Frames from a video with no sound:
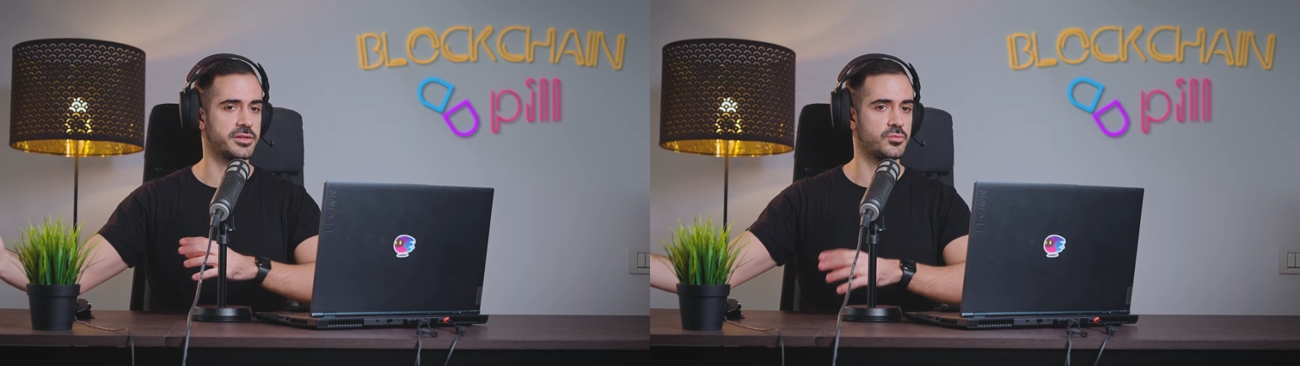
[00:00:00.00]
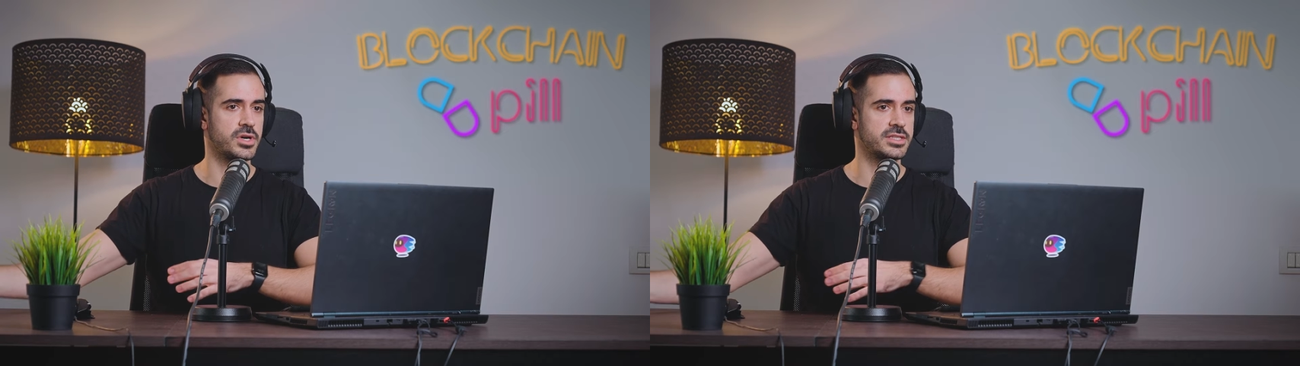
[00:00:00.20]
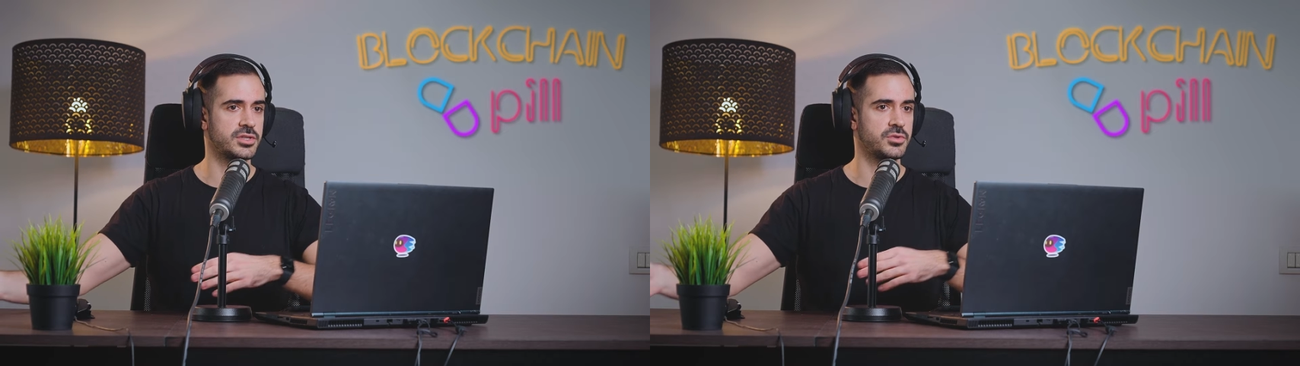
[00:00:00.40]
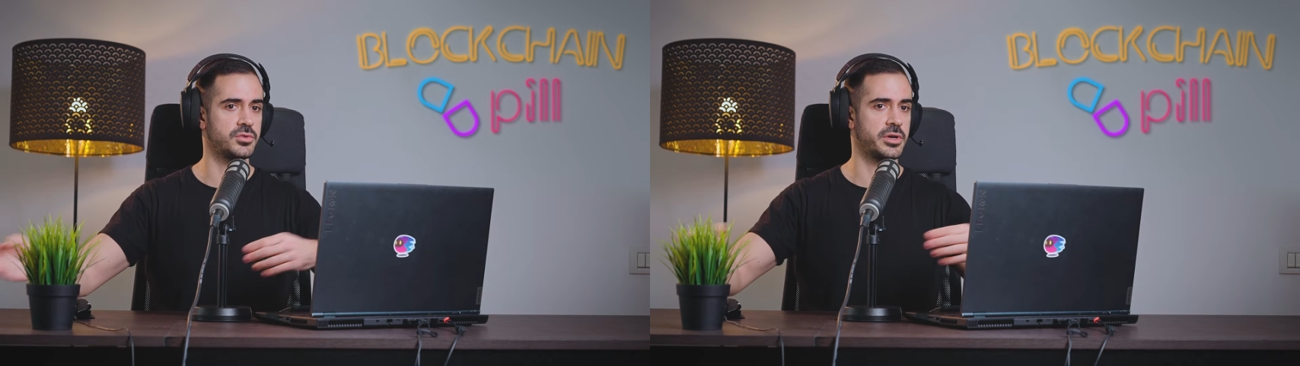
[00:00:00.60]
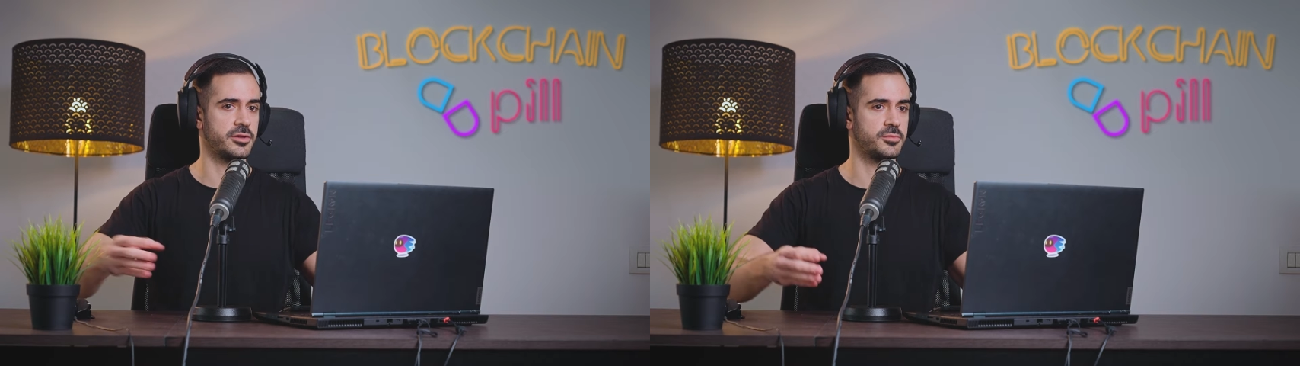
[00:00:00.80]
the ones
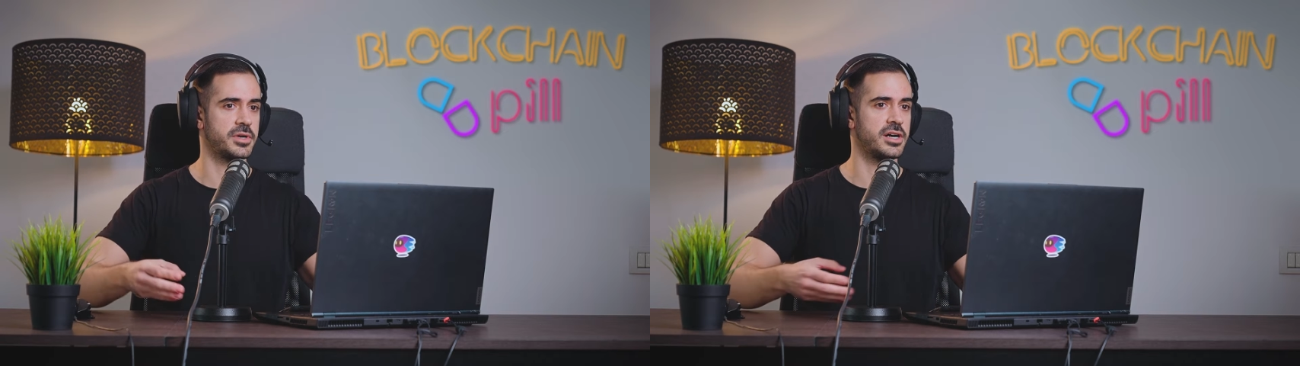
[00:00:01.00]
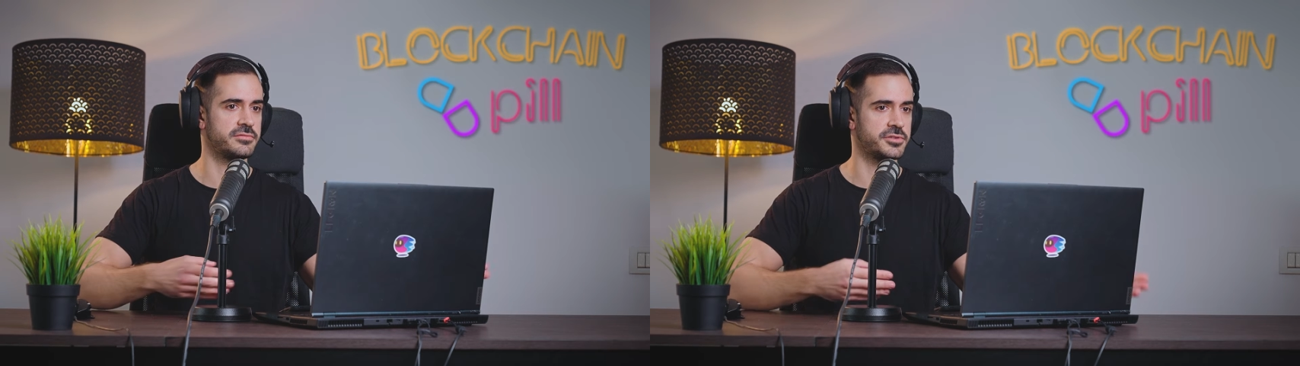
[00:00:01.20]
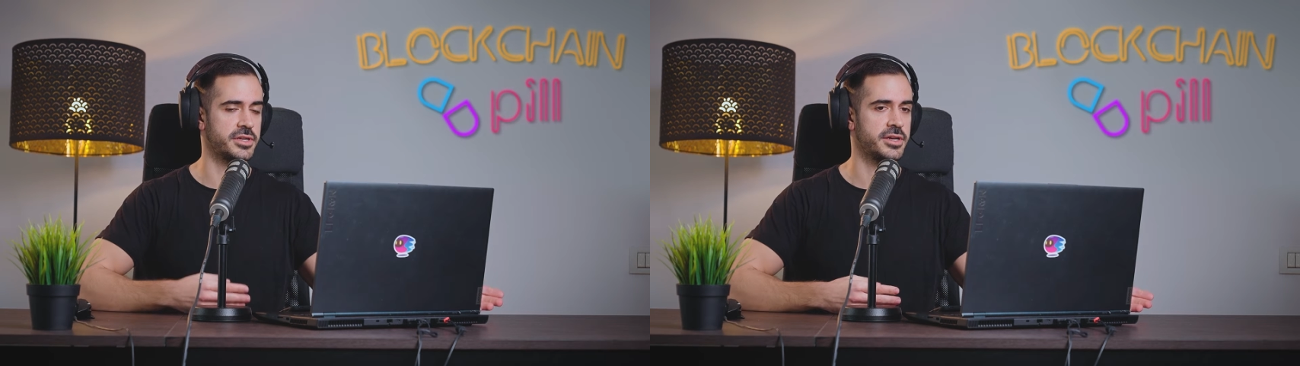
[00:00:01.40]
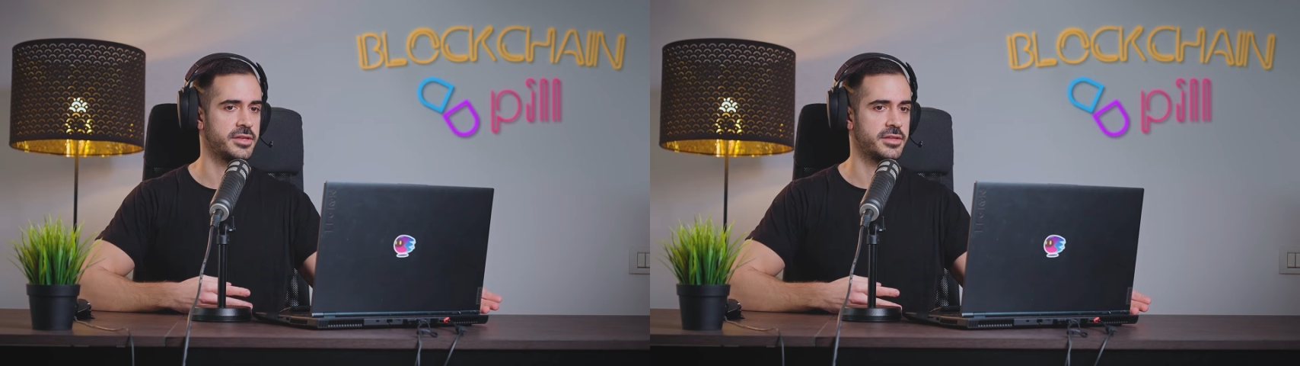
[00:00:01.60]
who help govern